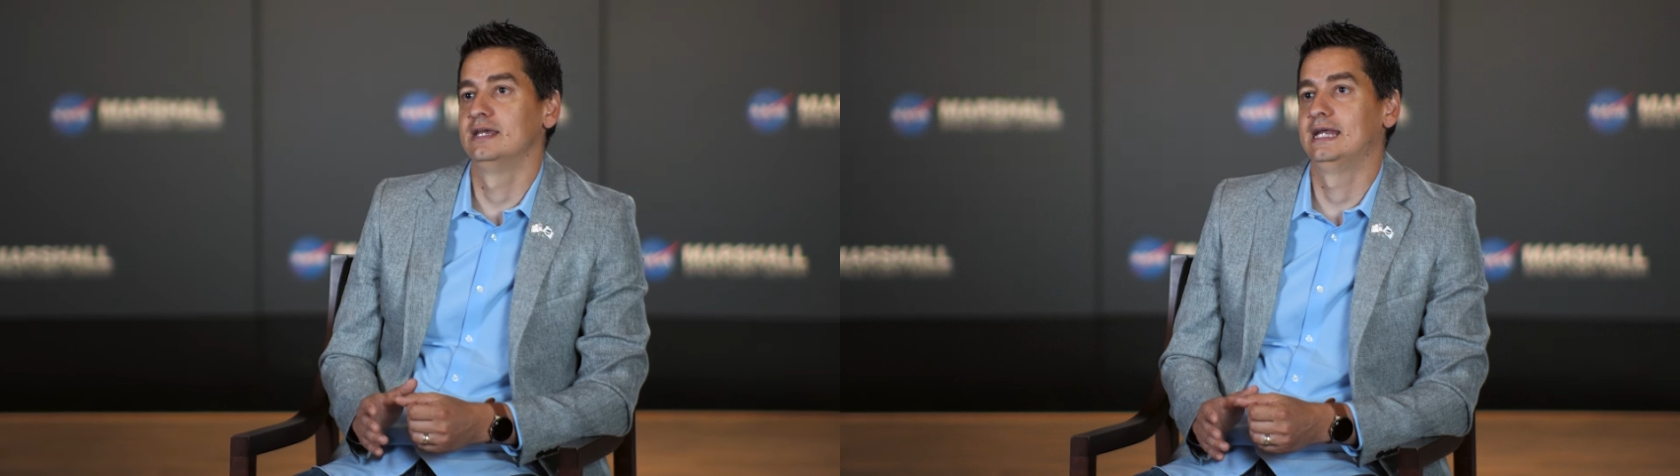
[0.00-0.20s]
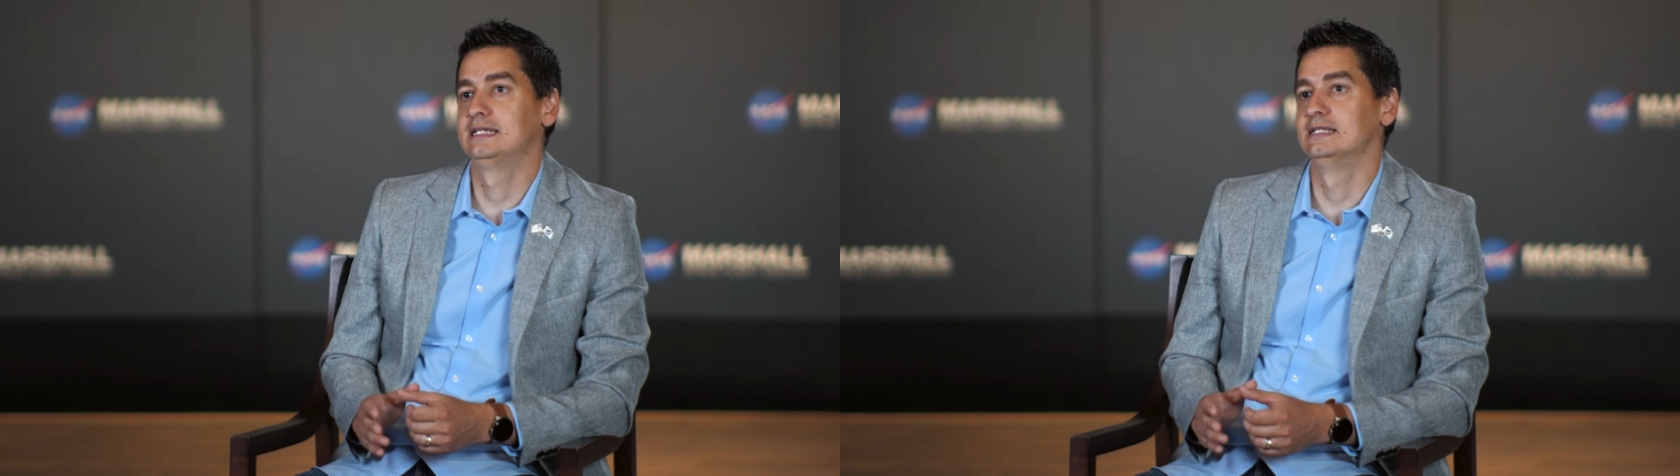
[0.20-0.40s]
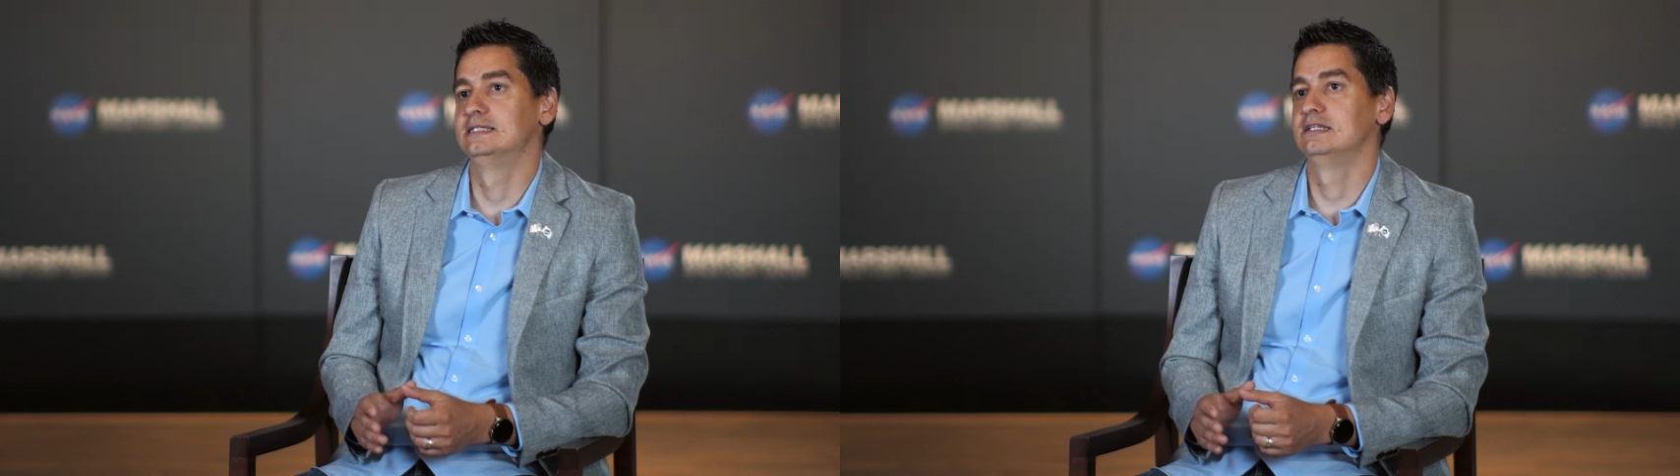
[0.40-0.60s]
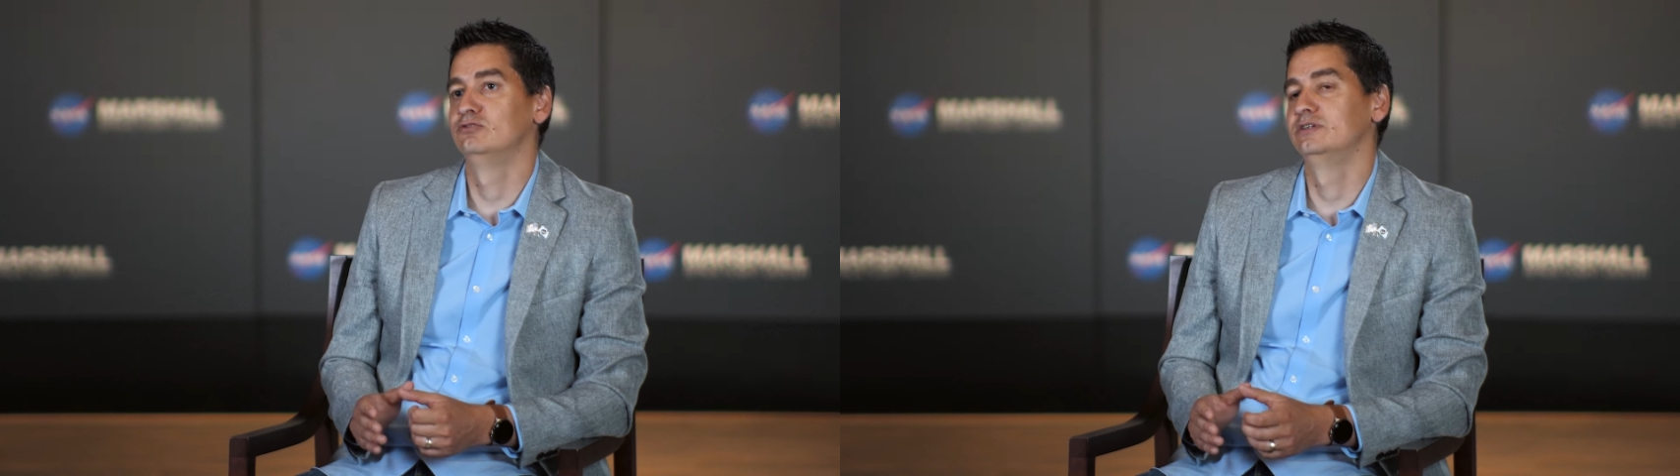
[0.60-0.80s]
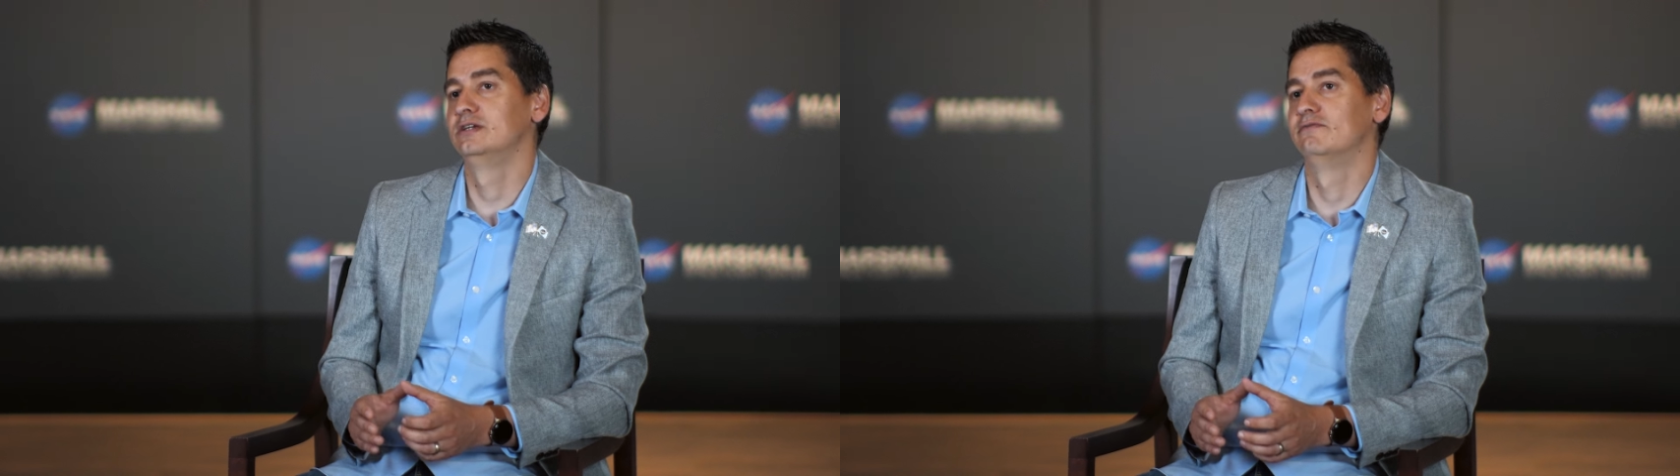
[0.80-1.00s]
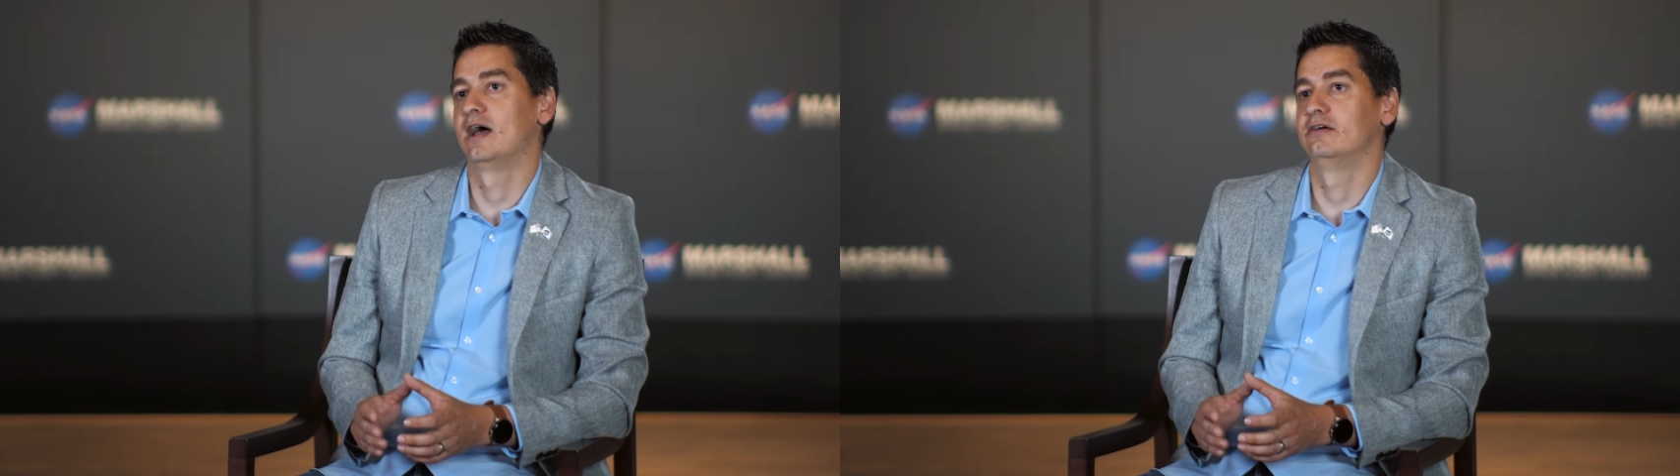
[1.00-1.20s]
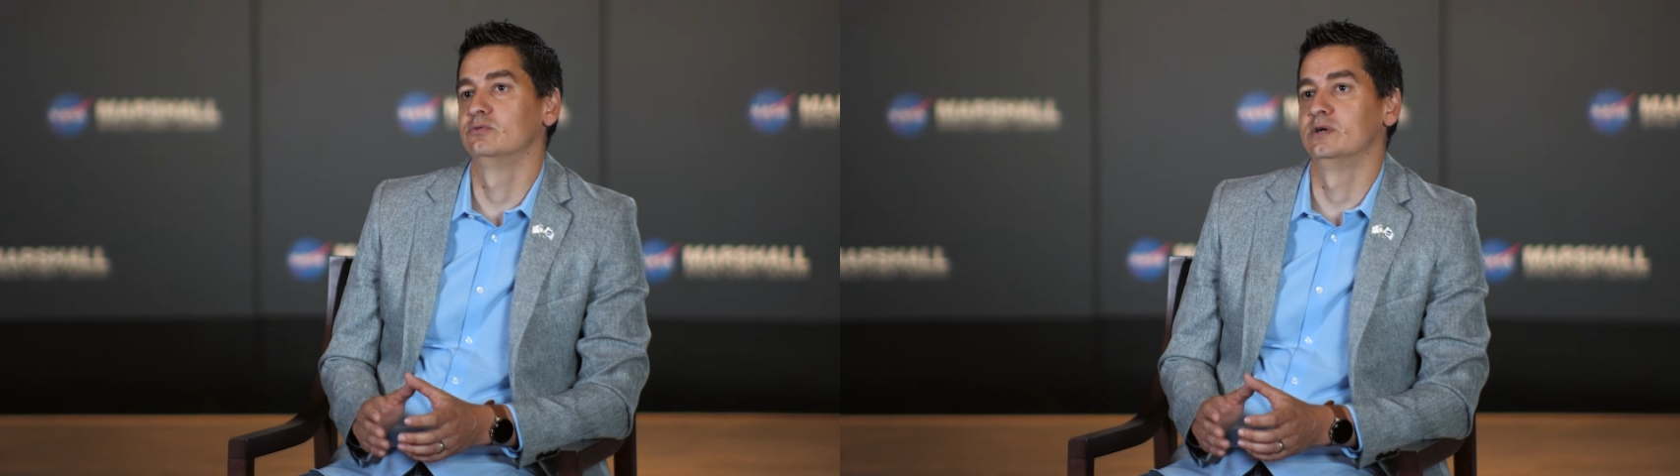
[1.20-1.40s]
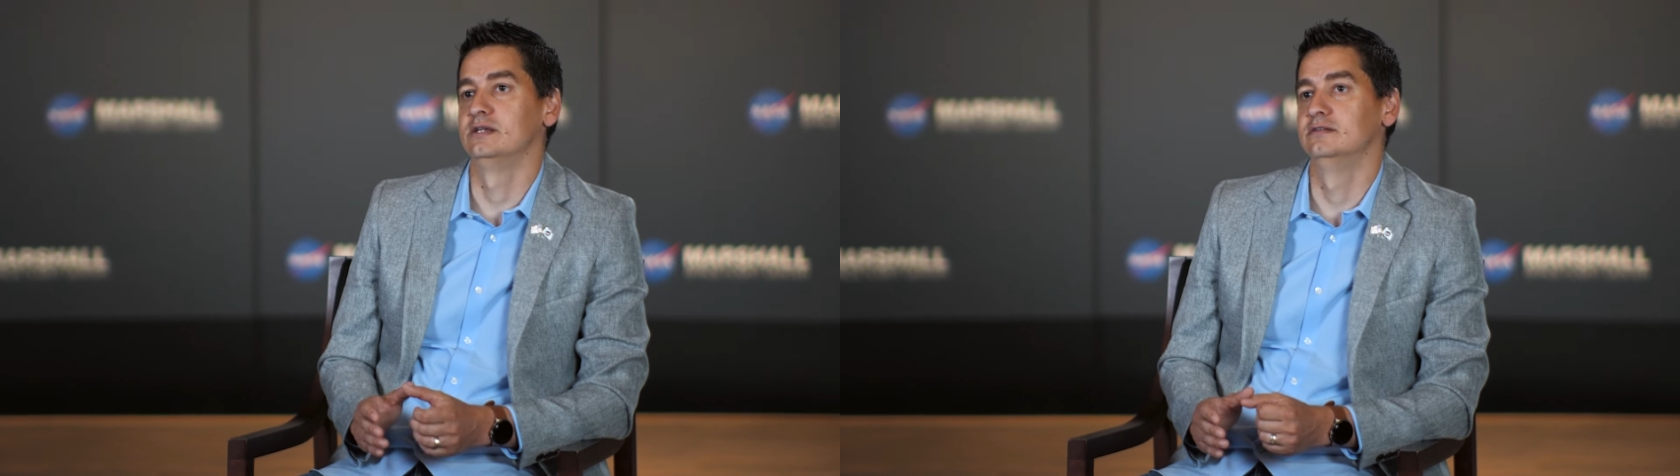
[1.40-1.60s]
and continually
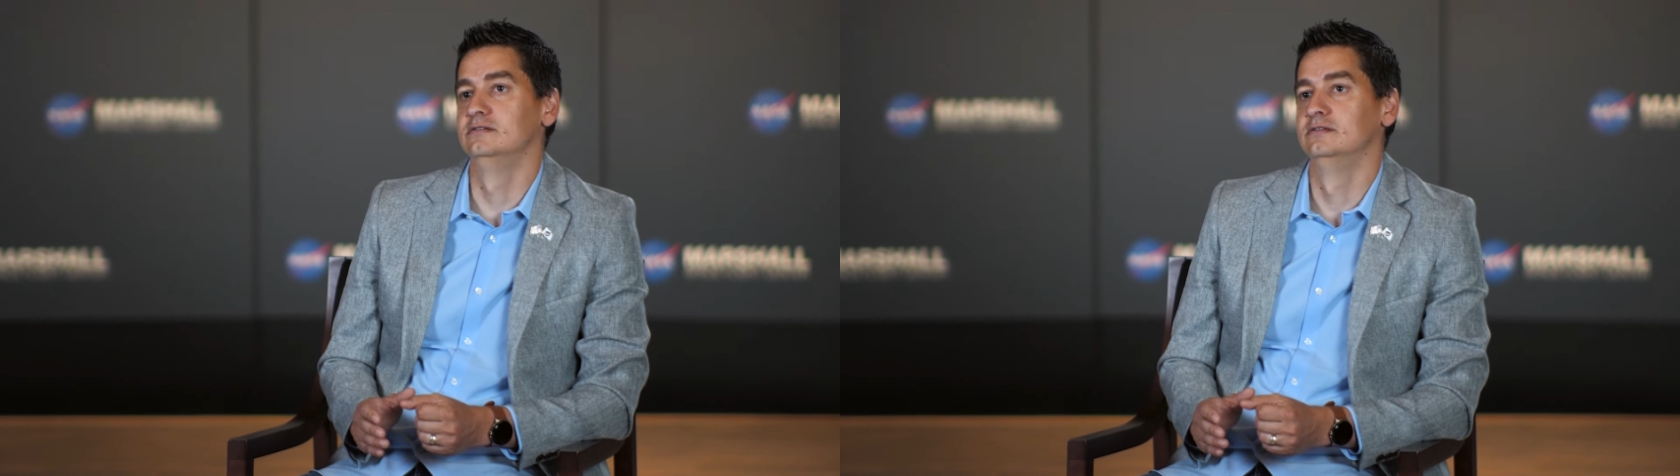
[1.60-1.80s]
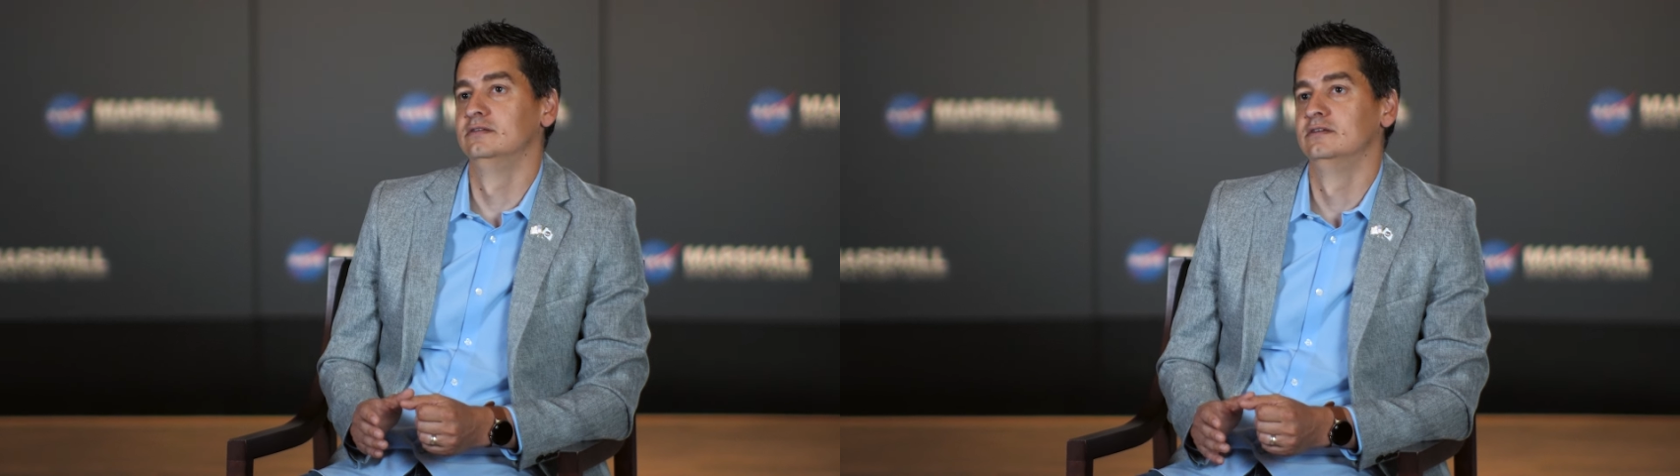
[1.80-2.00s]
evaluated.